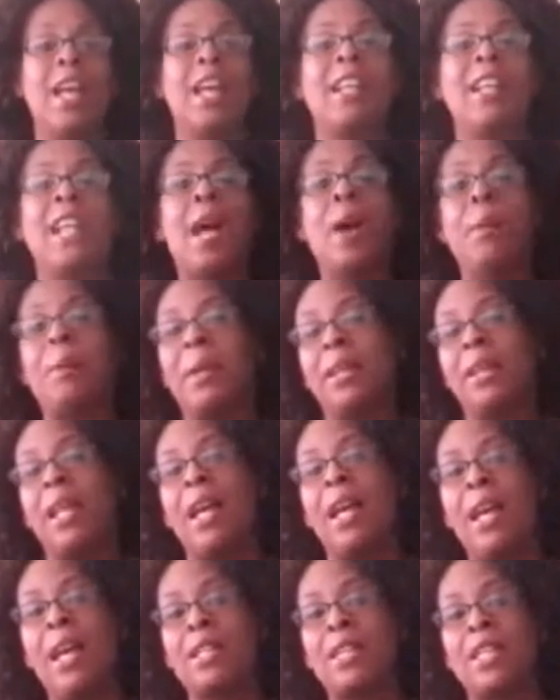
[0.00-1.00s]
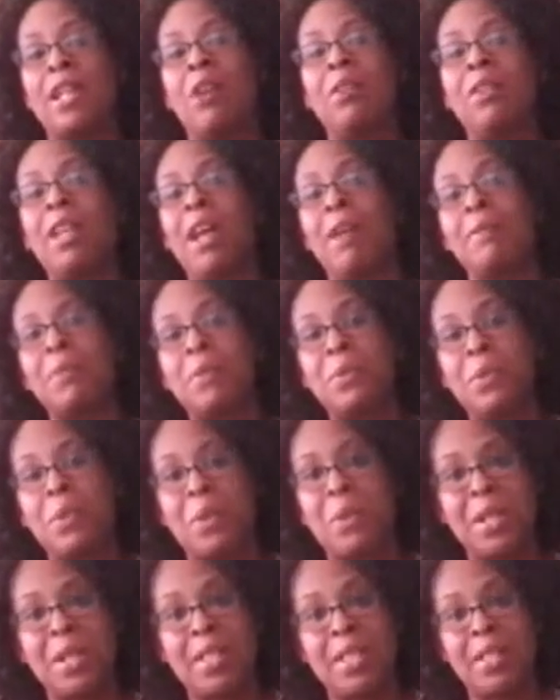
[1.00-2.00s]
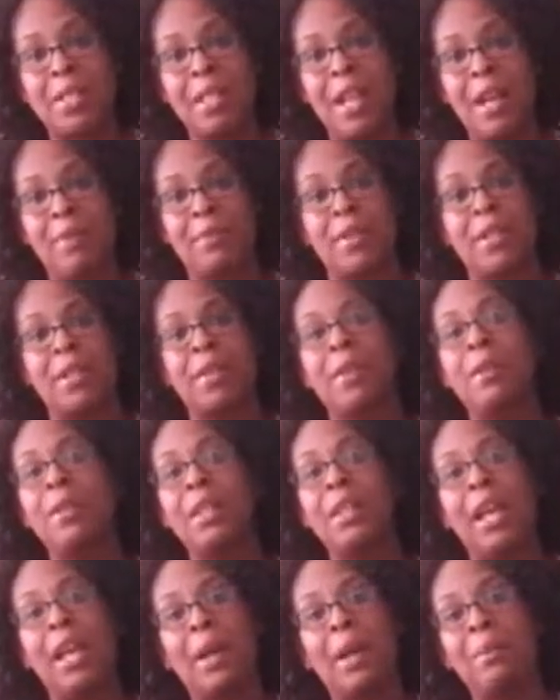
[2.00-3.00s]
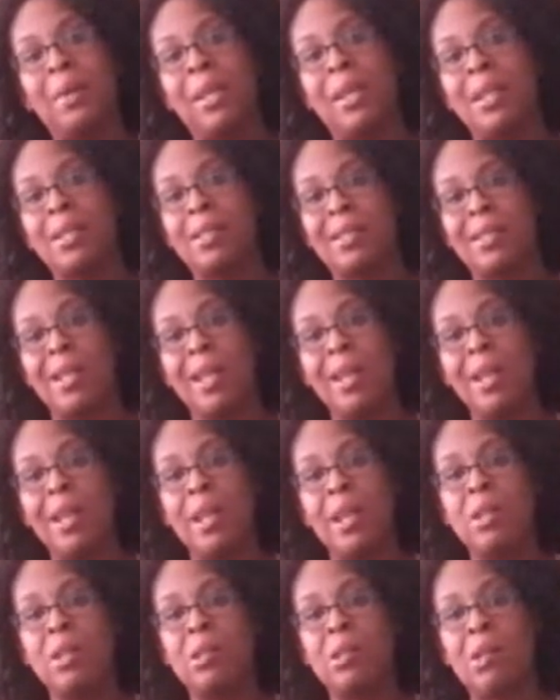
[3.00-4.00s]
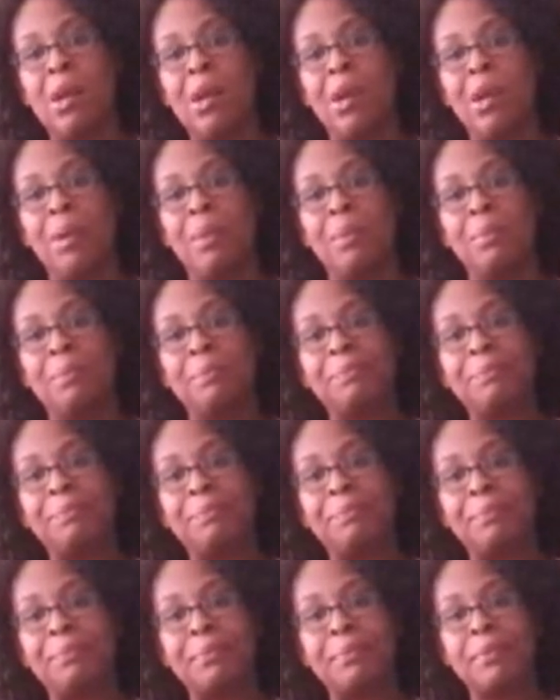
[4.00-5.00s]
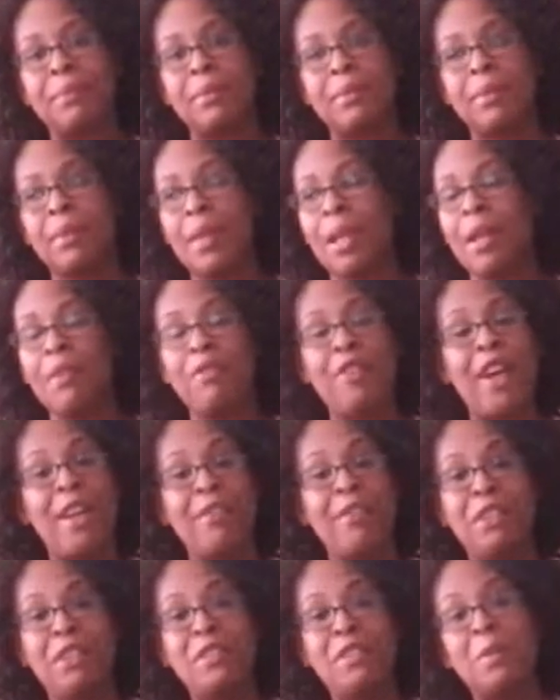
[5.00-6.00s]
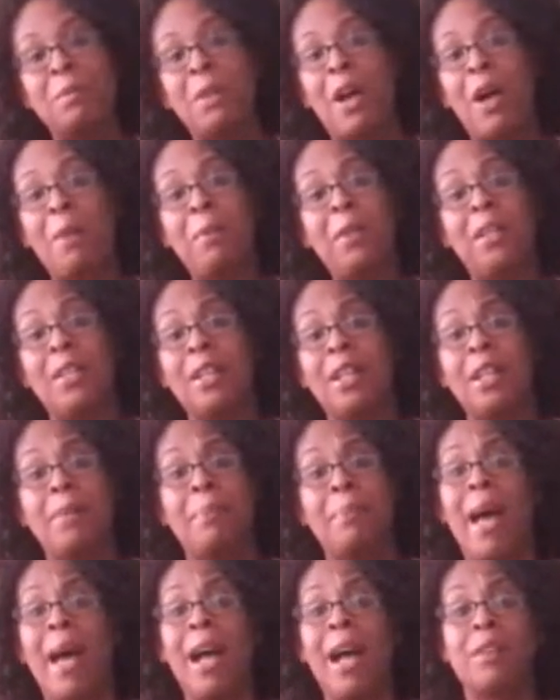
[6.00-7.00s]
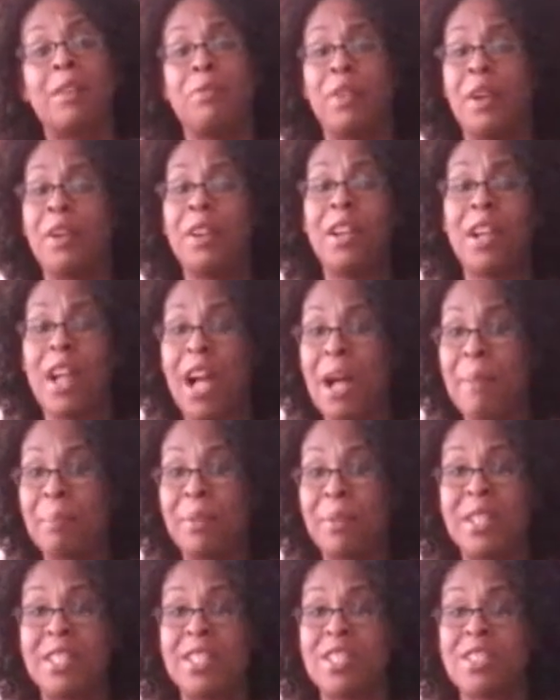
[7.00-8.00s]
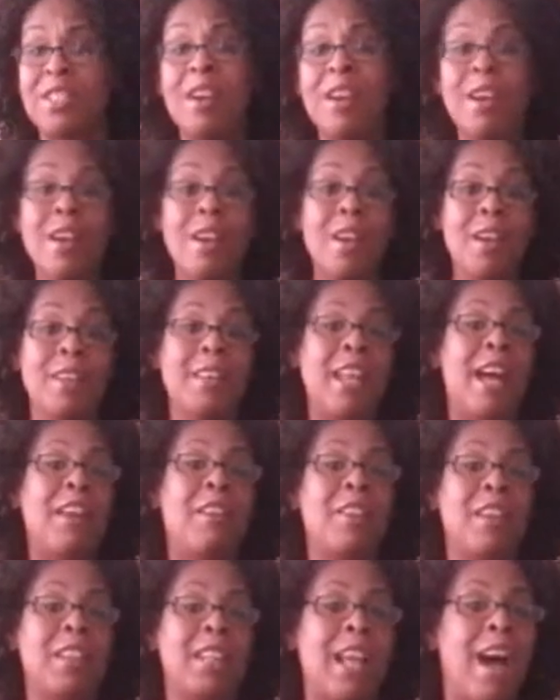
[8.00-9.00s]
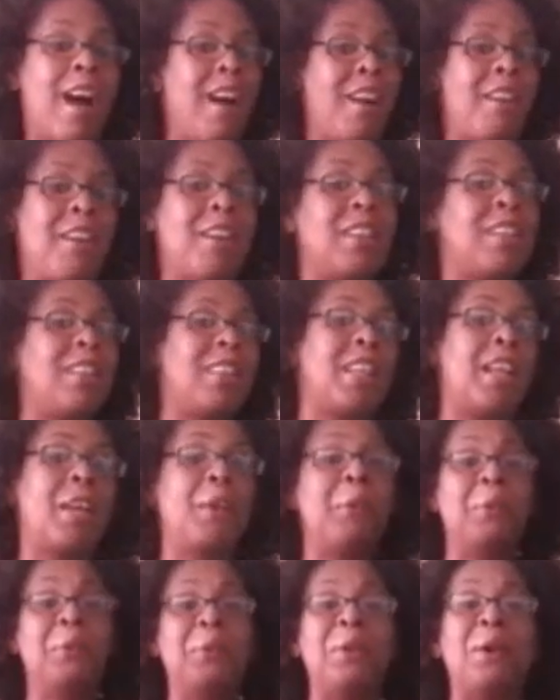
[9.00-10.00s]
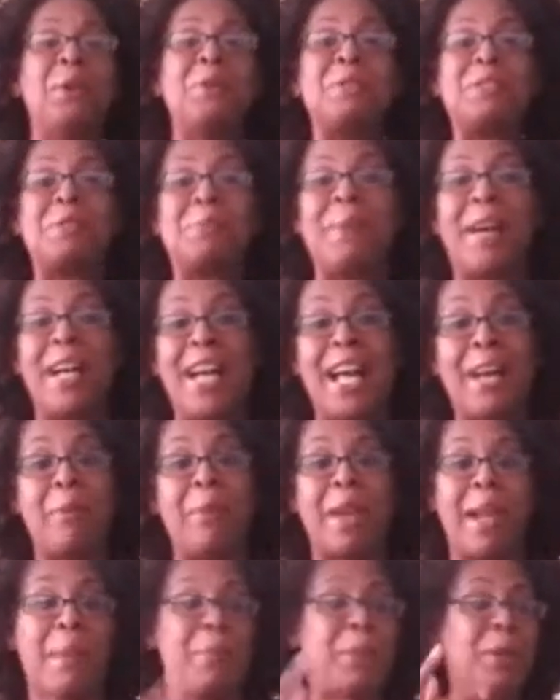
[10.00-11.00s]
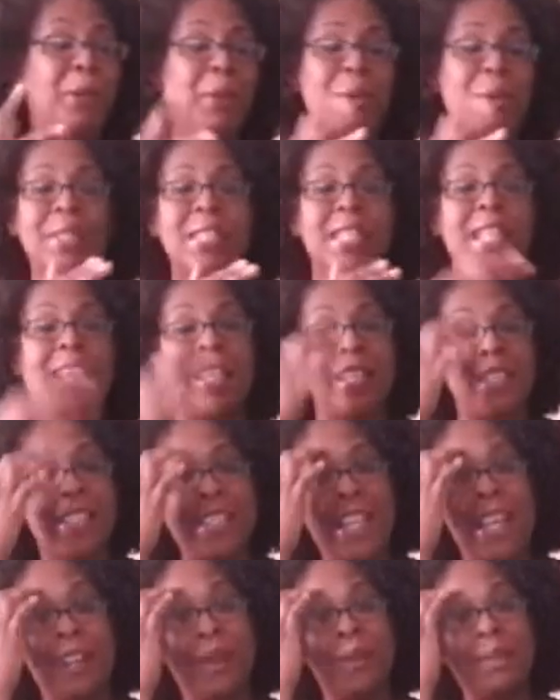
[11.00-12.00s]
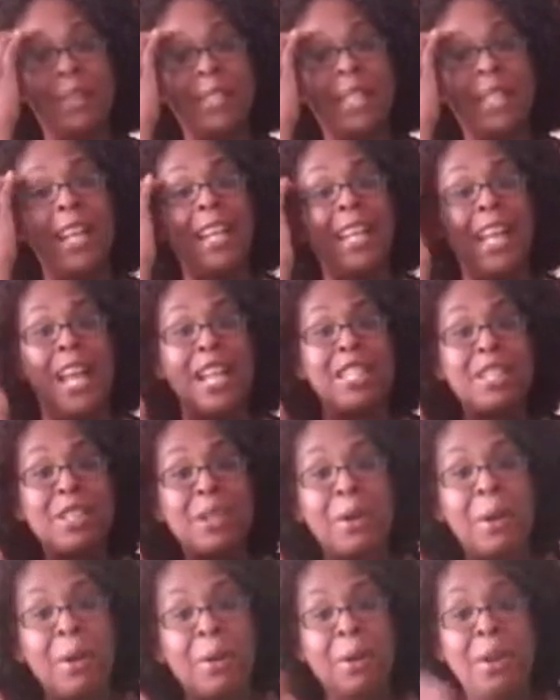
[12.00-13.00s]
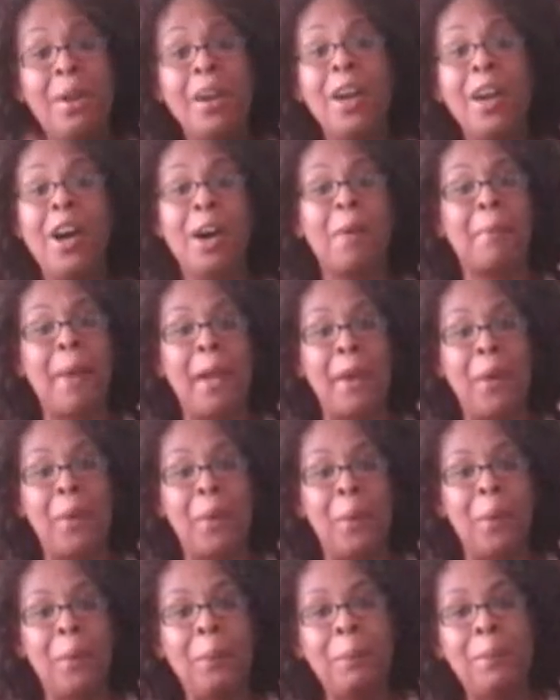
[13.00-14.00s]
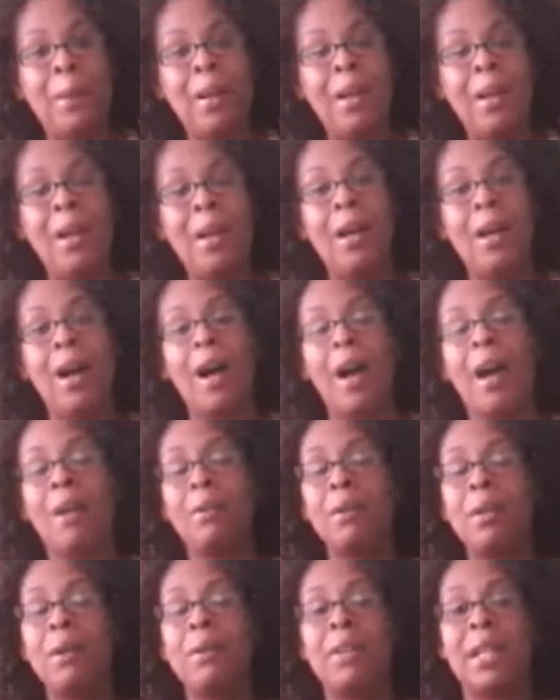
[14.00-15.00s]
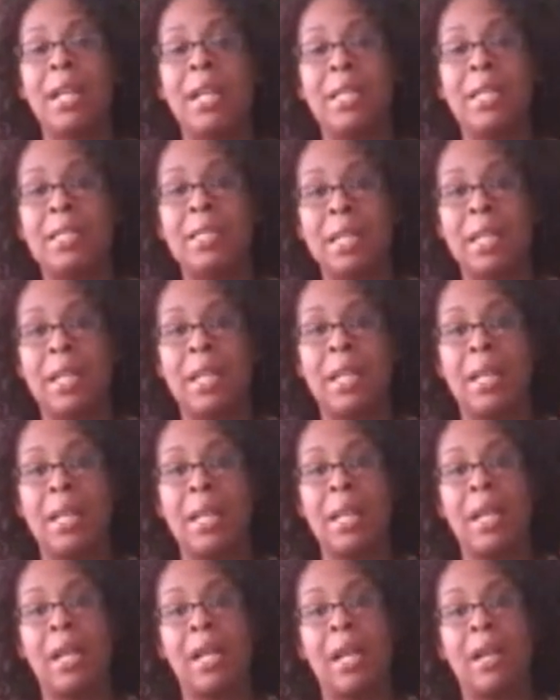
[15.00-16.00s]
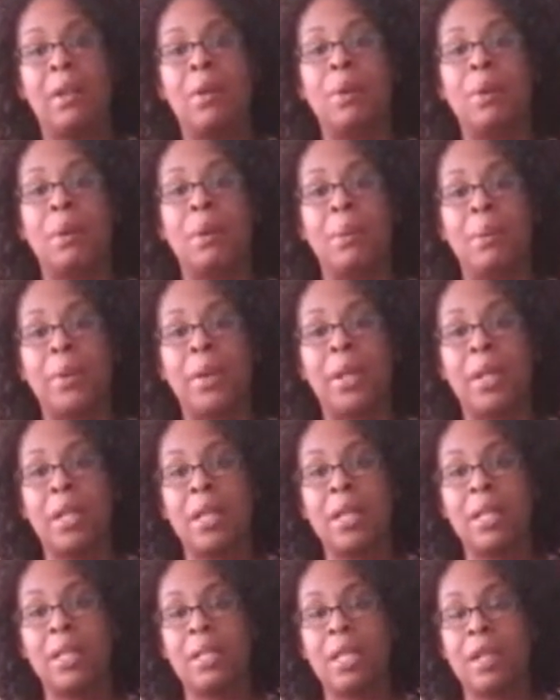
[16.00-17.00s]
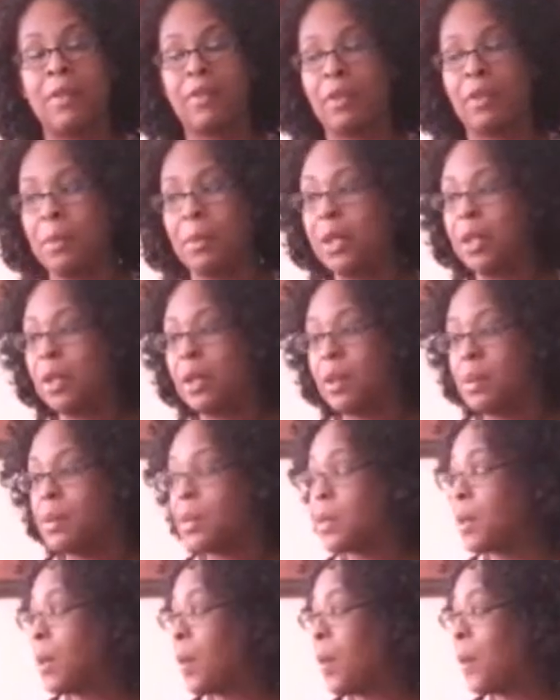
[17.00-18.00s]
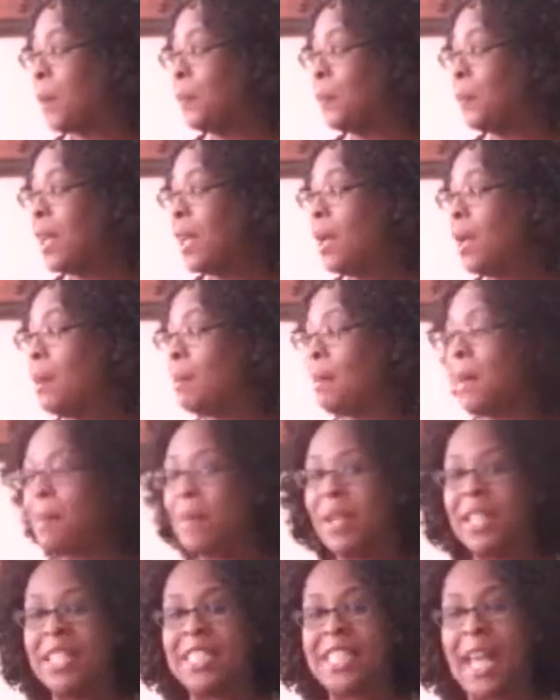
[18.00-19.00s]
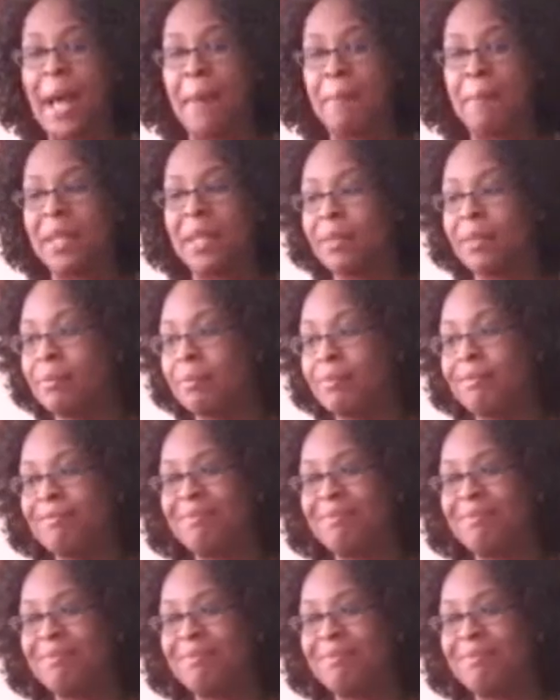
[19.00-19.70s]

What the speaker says: and now I'm at the end, and I only have two courses left, and they're only 8 weeks. So 5 years from now, I'll be looking back very accomplished. Not on a yacht or anything, who knows? But when I'm closing and signing escrow on my home, I'll know that I did it and I know what work it took for me to do. So my bunny's hopping.